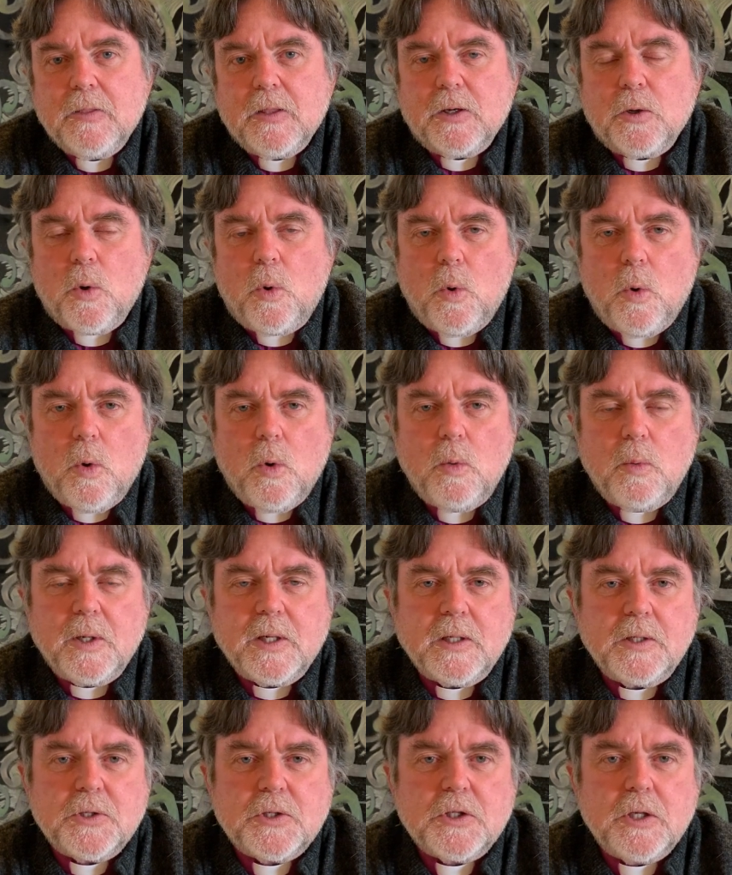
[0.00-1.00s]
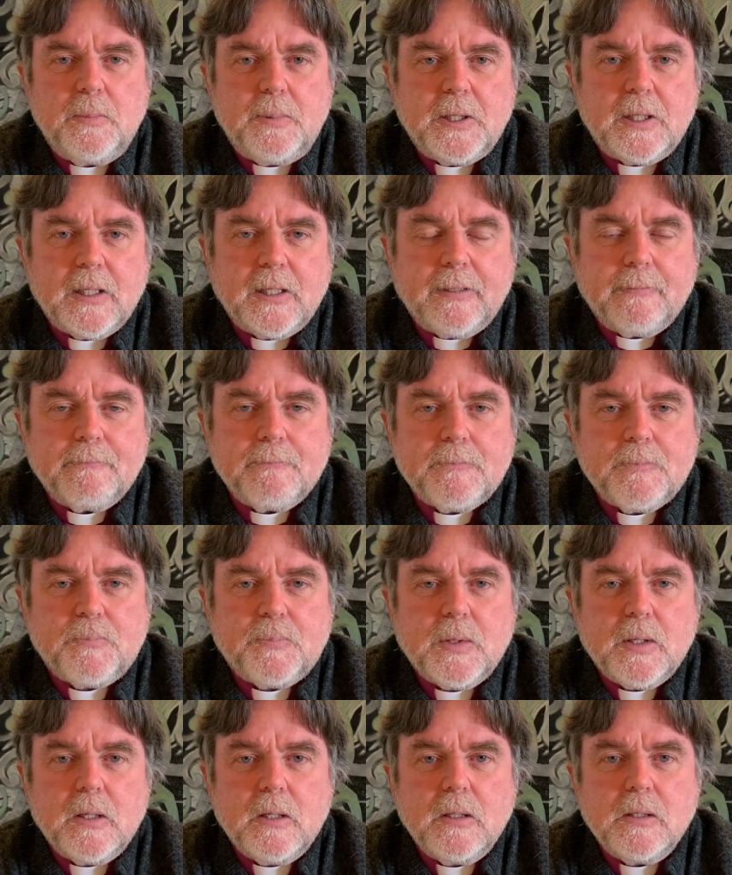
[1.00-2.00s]
that all were contributing
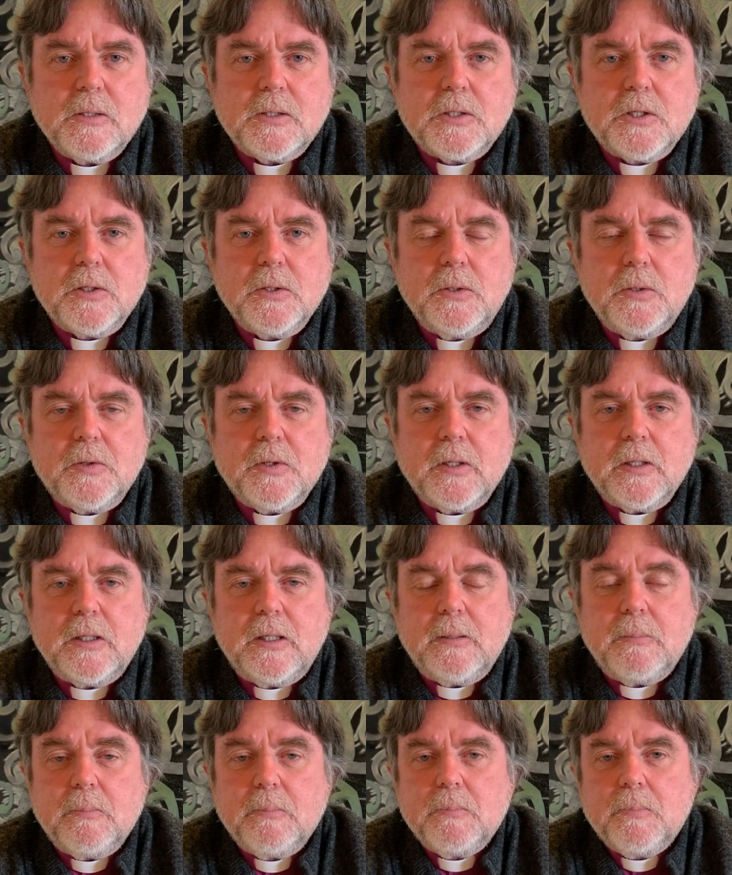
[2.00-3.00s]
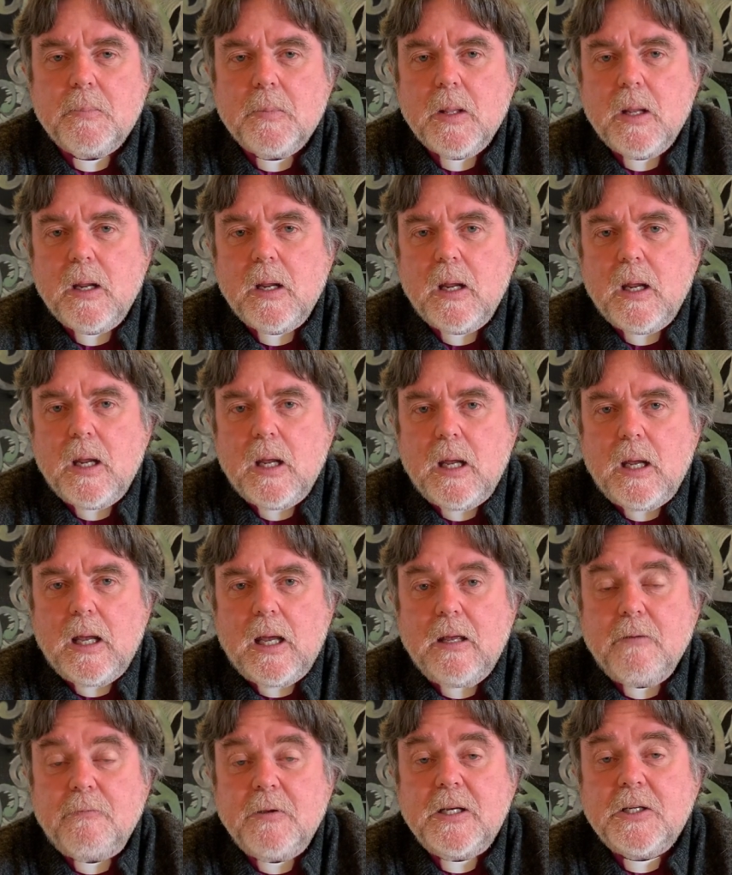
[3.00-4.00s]
to the
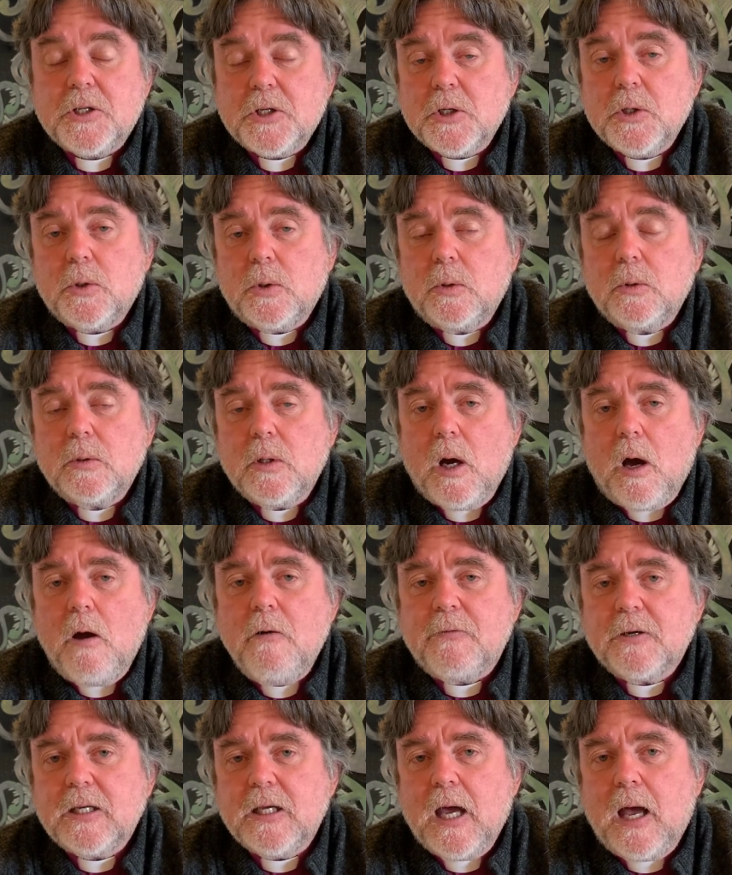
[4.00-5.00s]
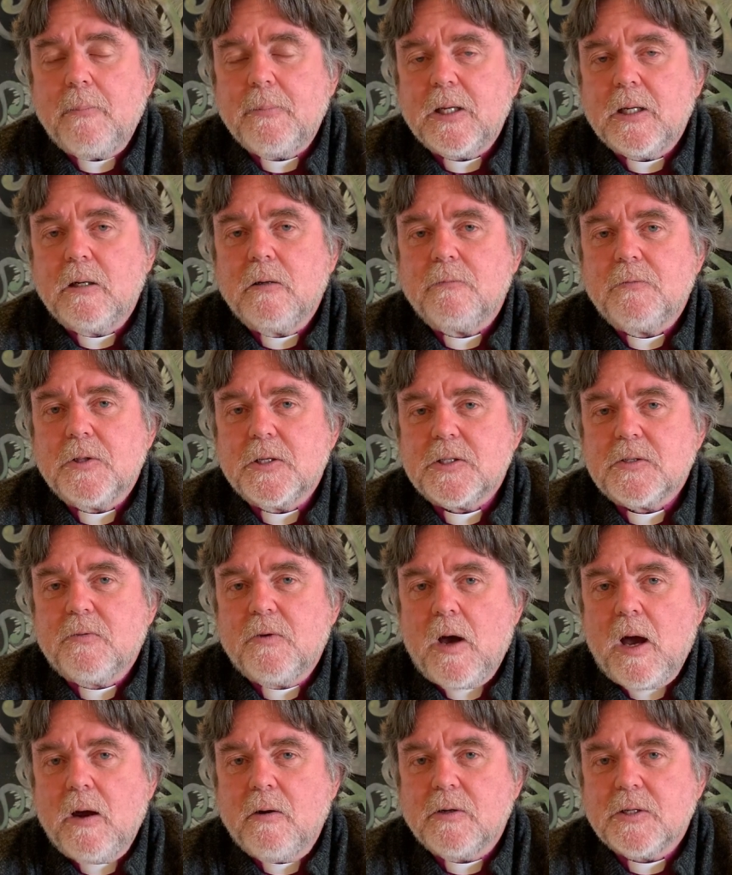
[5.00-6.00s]
eventual overcoming of this
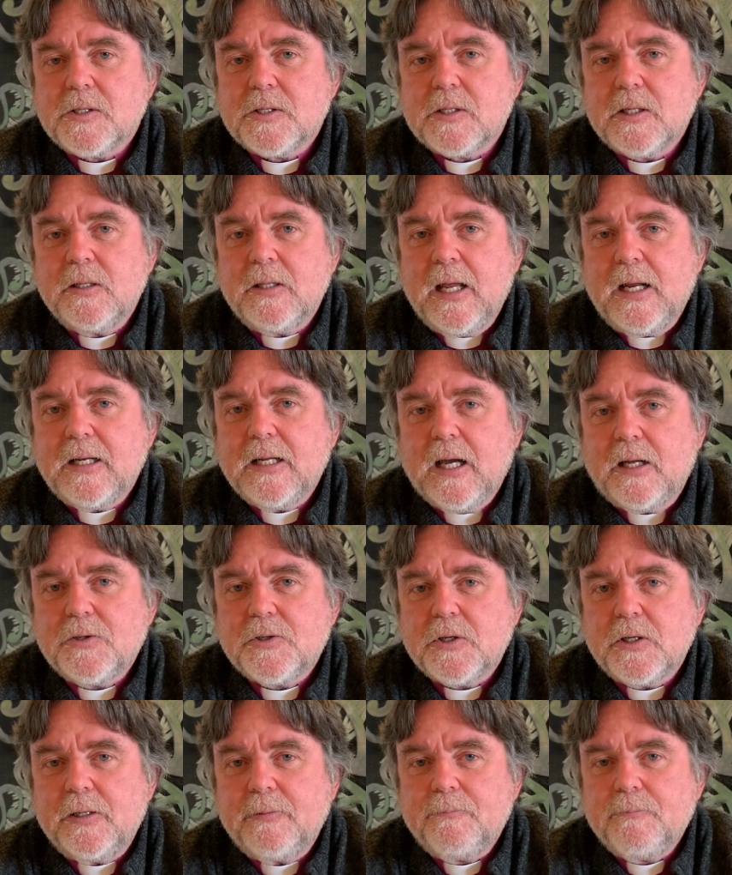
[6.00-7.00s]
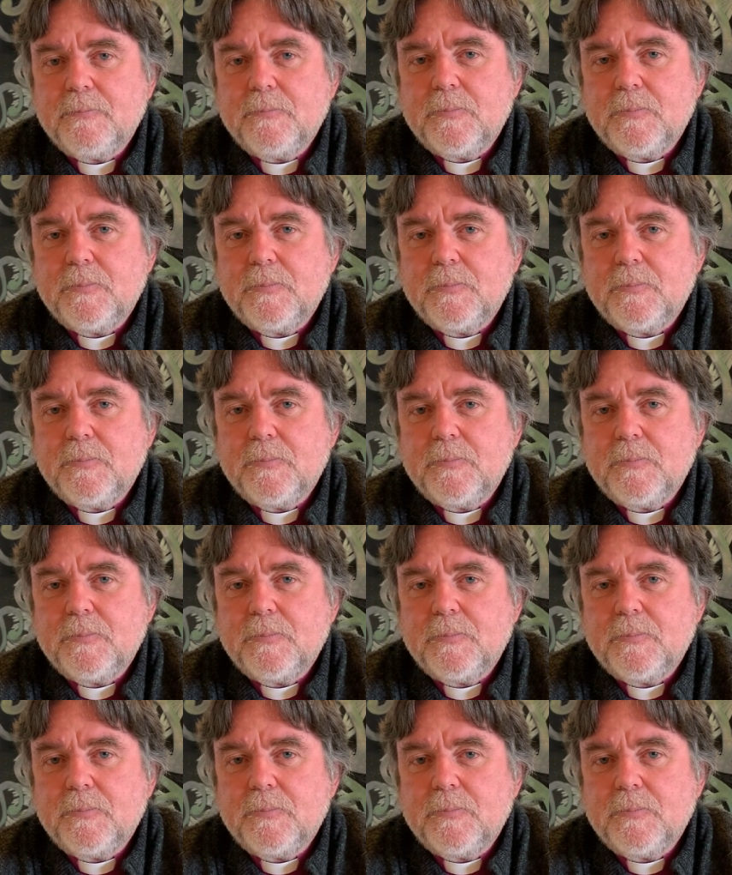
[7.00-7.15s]
virus in that country.